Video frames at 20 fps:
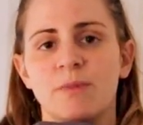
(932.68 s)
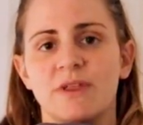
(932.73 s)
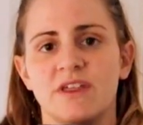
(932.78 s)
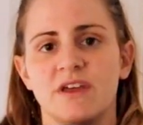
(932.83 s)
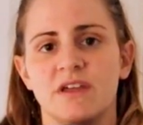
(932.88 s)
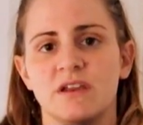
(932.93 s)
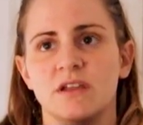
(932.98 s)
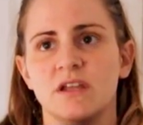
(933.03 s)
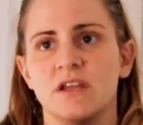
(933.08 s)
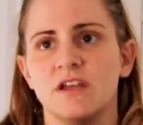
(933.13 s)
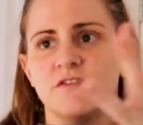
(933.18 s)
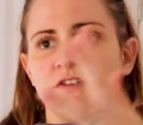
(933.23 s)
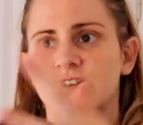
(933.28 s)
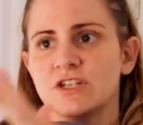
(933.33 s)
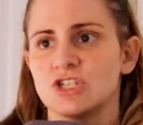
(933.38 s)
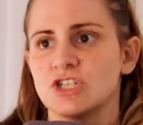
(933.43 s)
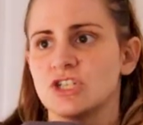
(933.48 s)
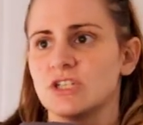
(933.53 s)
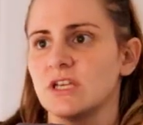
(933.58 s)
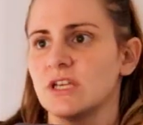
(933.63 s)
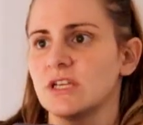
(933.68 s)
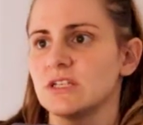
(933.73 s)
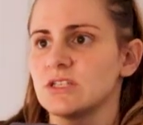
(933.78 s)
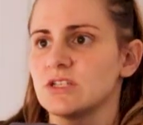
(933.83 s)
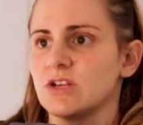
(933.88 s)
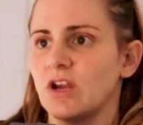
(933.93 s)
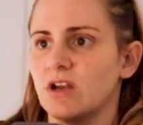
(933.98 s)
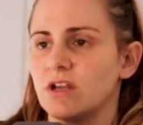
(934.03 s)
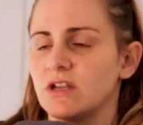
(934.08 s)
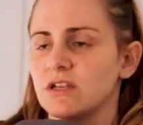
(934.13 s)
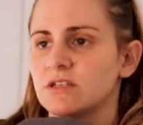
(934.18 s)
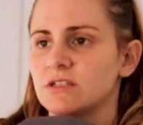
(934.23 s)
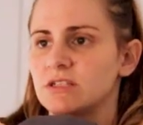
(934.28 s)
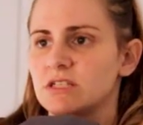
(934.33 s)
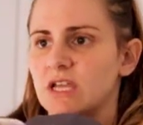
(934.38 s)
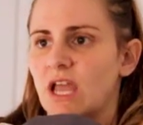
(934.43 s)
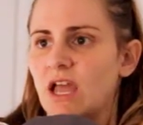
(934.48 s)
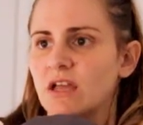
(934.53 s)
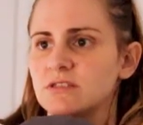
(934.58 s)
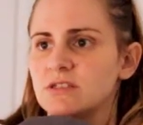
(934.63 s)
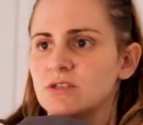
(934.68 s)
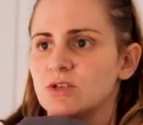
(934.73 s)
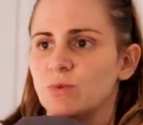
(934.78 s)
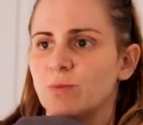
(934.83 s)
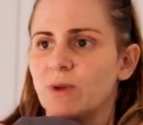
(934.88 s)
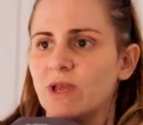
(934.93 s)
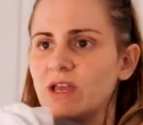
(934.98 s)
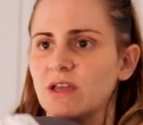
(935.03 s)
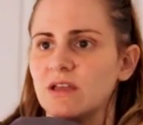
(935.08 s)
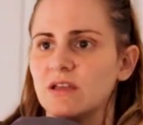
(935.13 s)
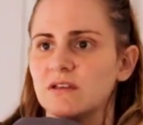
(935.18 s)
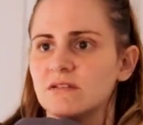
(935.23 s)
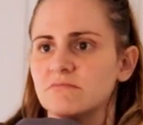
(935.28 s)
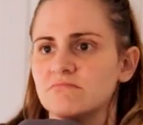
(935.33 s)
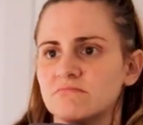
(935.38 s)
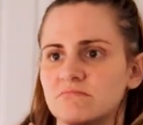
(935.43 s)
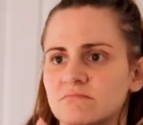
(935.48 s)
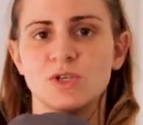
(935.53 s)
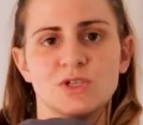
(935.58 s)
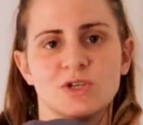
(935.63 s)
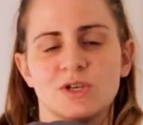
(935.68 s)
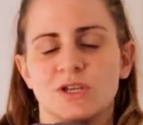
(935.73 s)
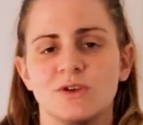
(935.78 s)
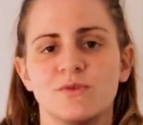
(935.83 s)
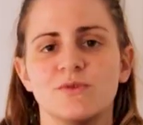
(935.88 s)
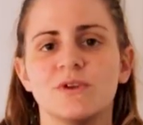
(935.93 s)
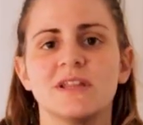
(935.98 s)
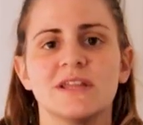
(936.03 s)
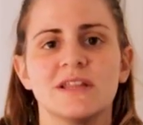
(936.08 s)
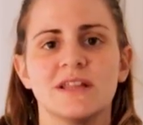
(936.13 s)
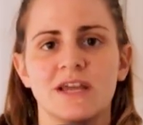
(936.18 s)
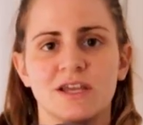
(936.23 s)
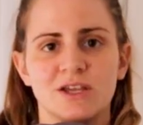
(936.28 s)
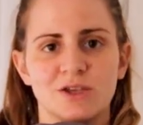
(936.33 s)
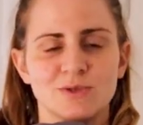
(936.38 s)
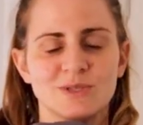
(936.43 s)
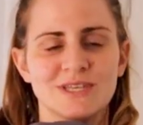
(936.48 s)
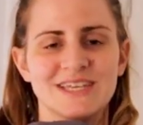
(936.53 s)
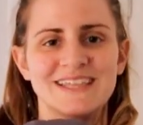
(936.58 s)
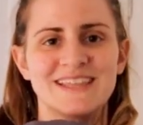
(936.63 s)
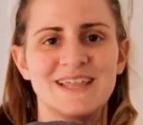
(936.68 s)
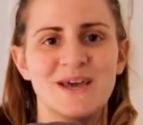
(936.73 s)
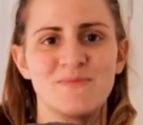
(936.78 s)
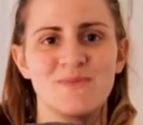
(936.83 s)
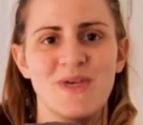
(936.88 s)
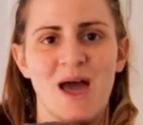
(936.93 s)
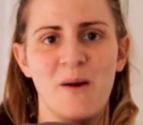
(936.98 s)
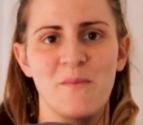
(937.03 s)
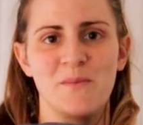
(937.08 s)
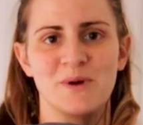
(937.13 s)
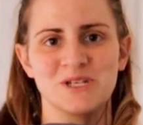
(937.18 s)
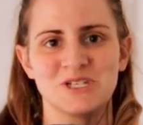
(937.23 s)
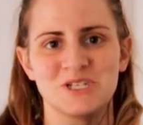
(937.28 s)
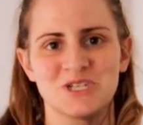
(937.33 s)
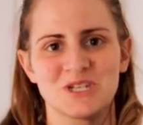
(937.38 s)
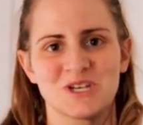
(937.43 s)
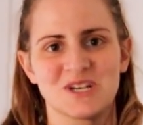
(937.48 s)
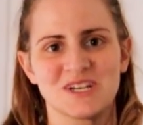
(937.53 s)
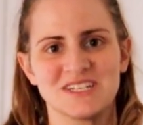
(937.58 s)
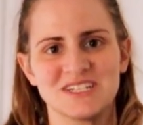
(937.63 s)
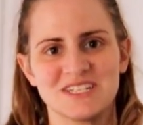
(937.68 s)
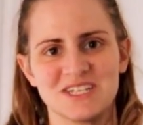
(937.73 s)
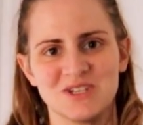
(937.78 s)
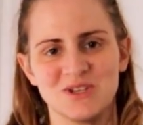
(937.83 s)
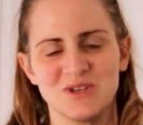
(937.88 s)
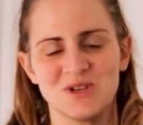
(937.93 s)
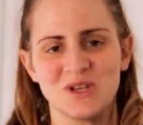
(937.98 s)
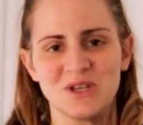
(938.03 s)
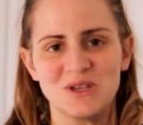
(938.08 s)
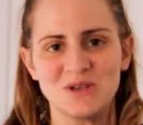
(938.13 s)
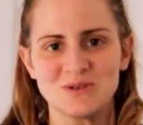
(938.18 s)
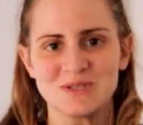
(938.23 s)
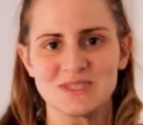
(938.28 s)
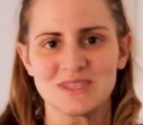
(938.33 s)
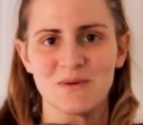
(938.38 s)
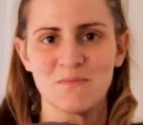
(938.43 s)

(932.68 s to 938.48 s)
But then eventually it started to get too big. And also I didn't really like using them that much to continue to use